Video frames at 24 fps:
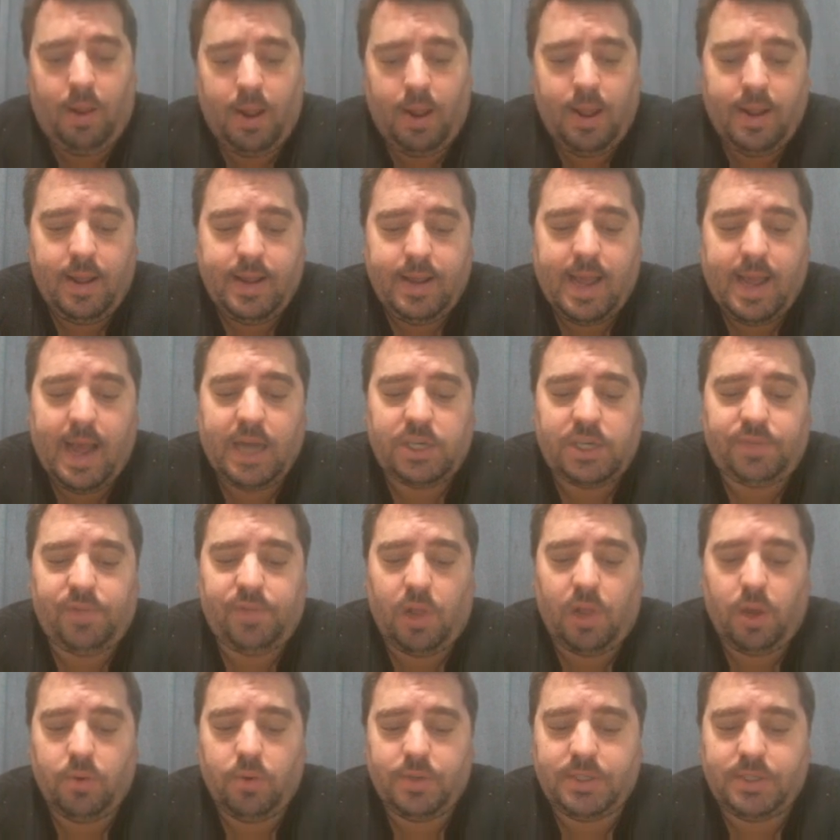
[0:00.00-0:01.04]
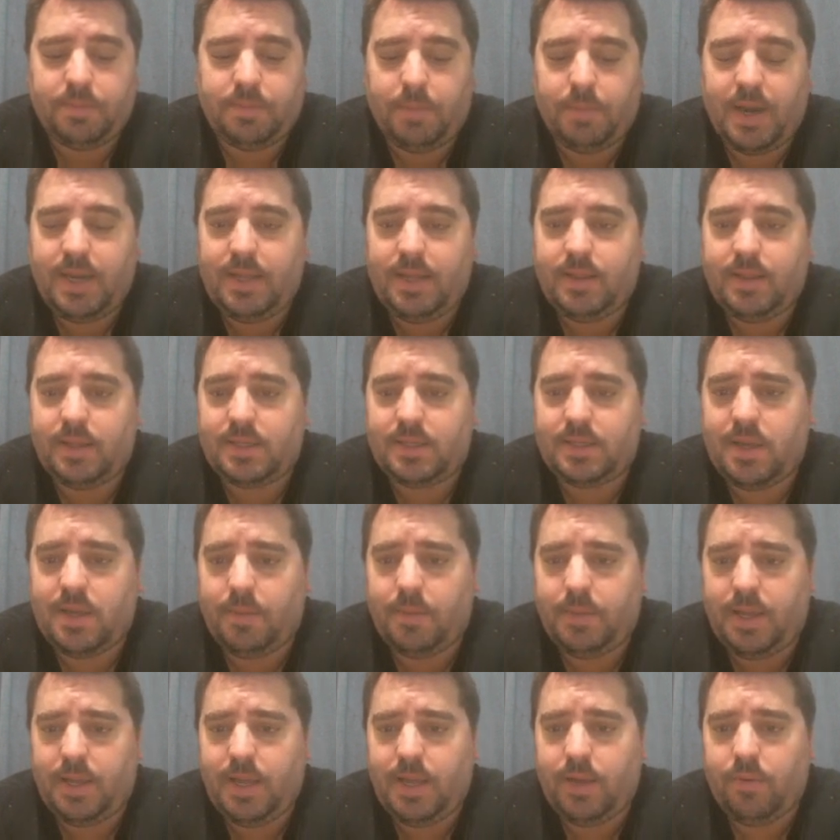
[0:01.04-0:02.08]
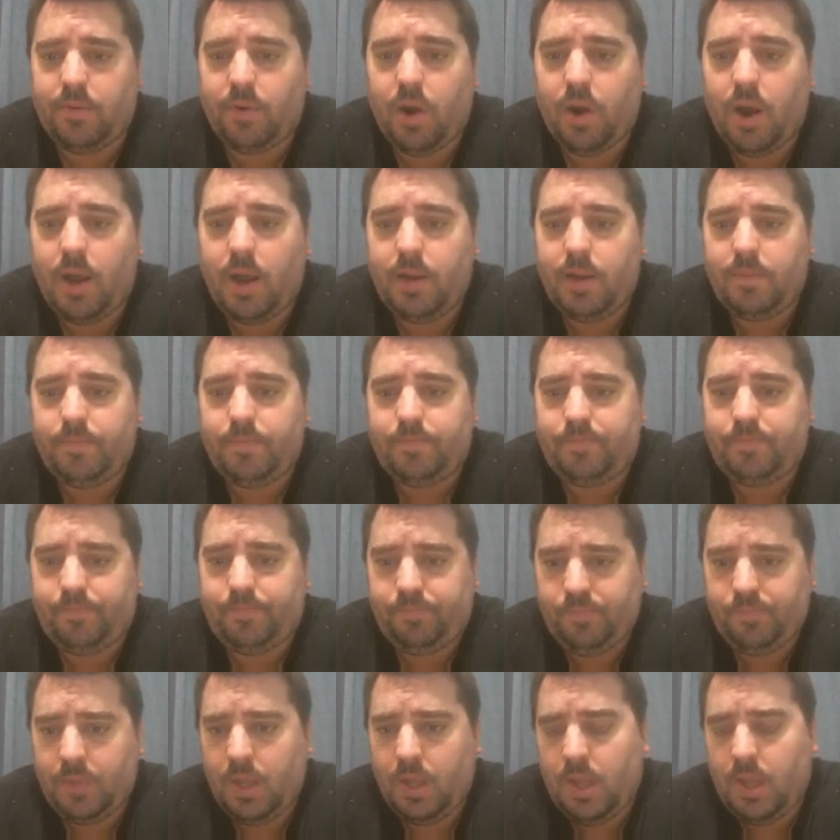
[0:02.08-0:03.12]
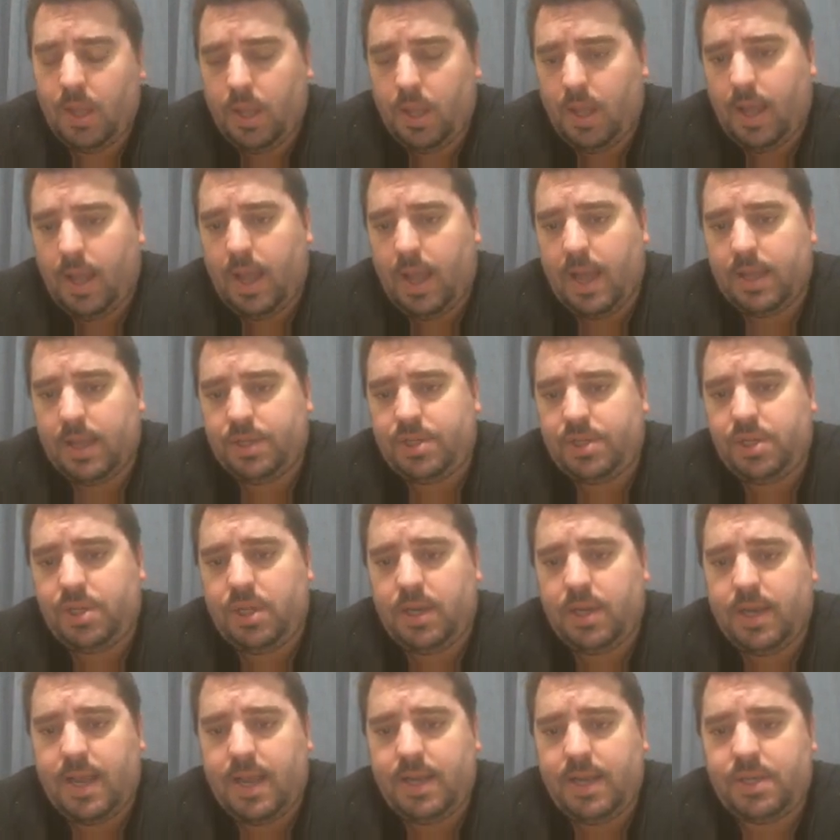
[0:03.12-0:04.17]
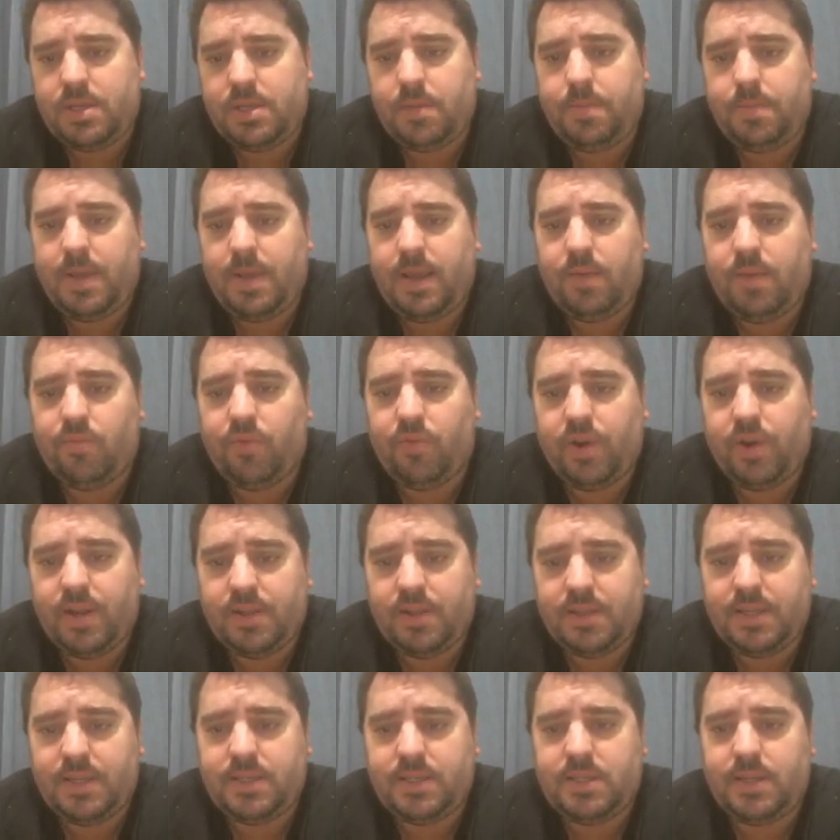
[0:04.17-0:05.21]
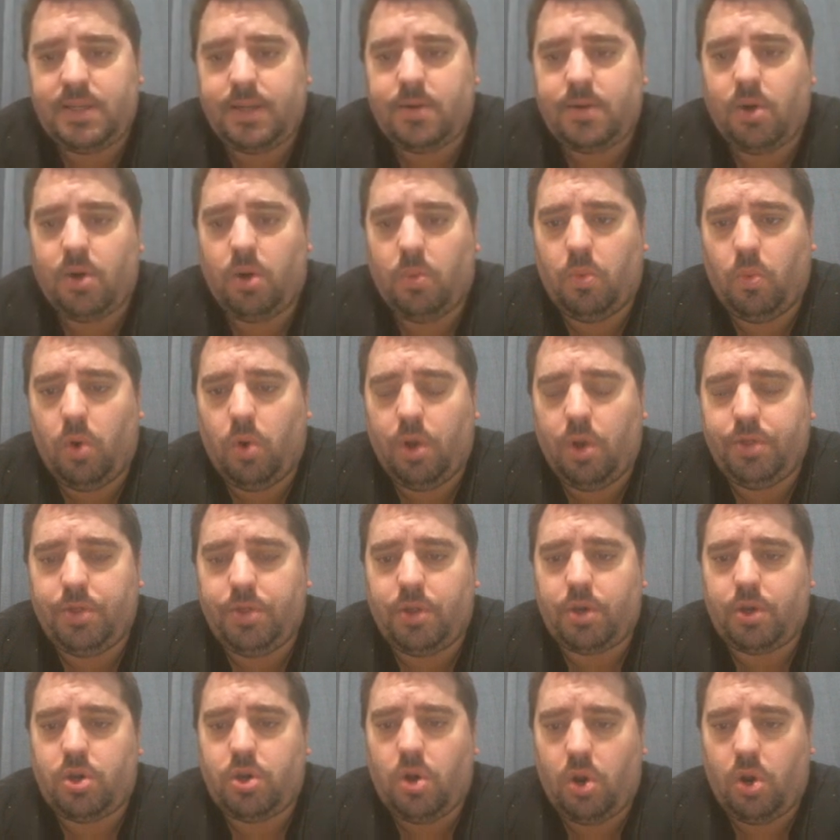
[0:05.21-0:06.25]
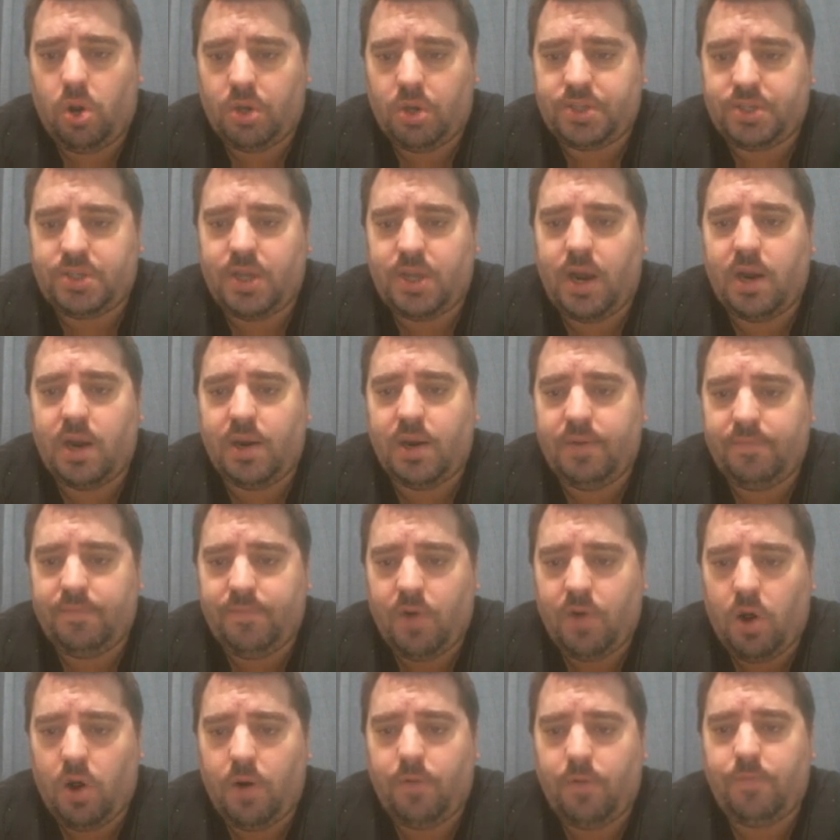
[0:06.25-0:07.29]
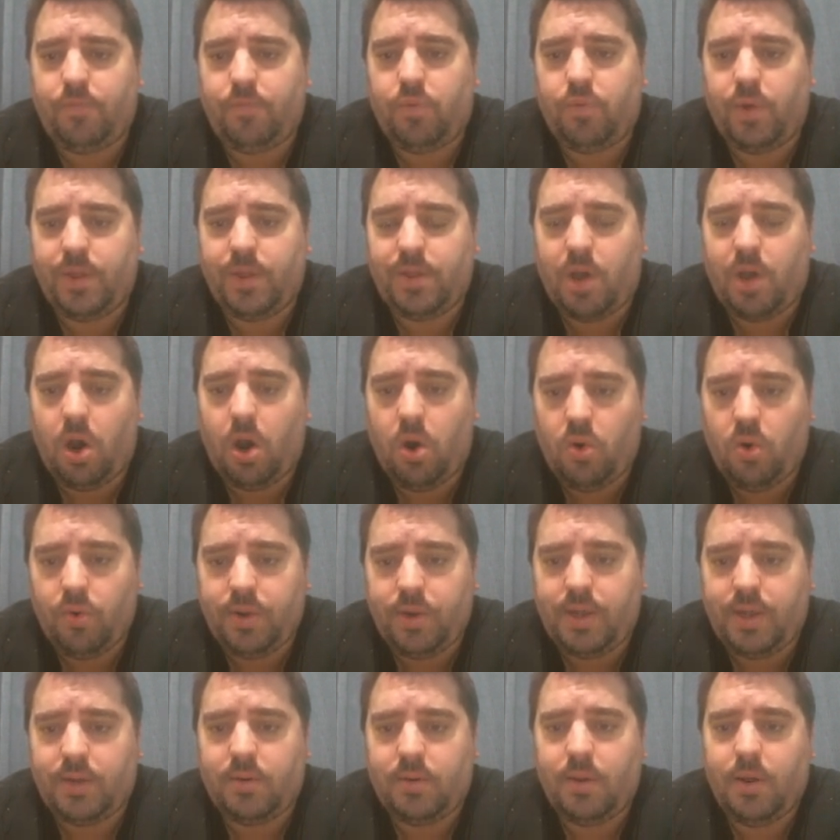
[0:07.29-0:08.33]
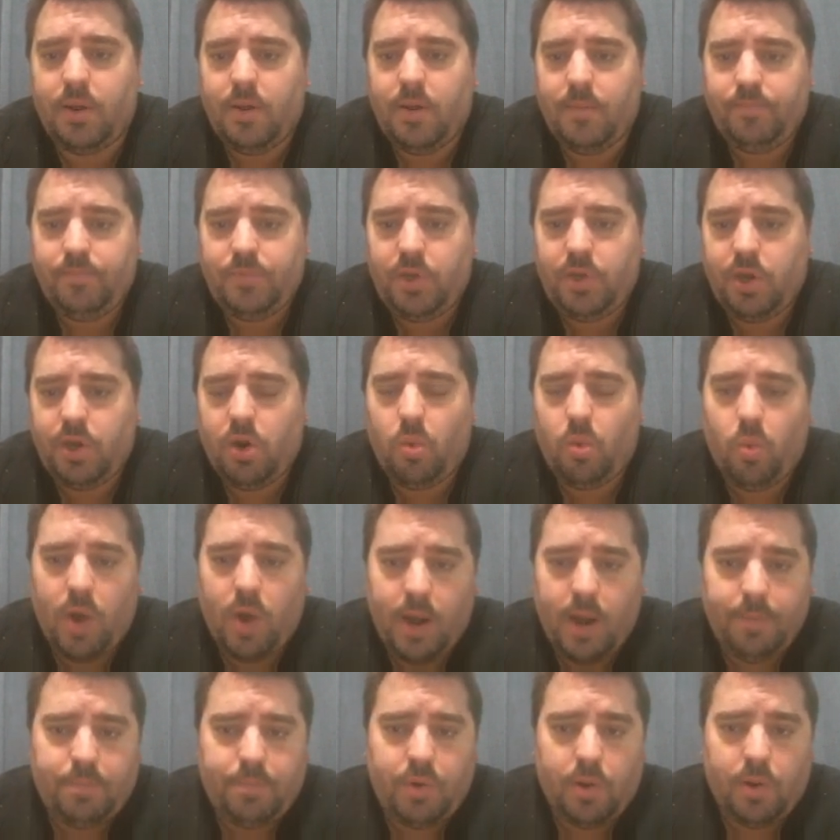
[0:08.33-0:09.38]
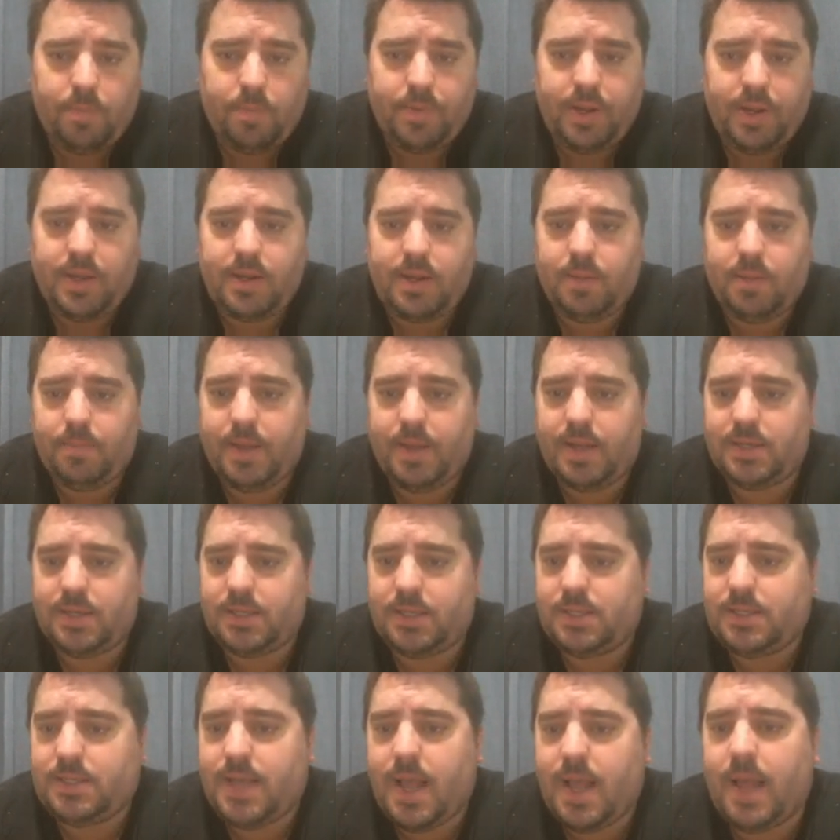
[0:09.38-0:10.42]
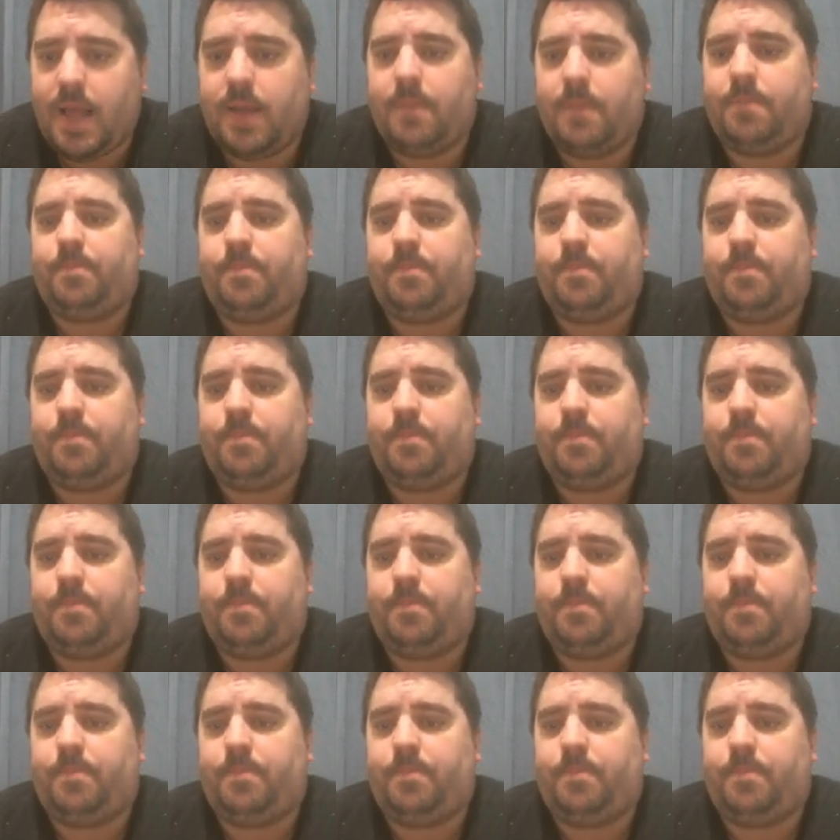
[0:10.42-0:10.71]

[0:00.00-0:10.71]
cash flow is money that's coming in, right? And you need to be realistic on what the costs are involved with holding, one property compared to 10.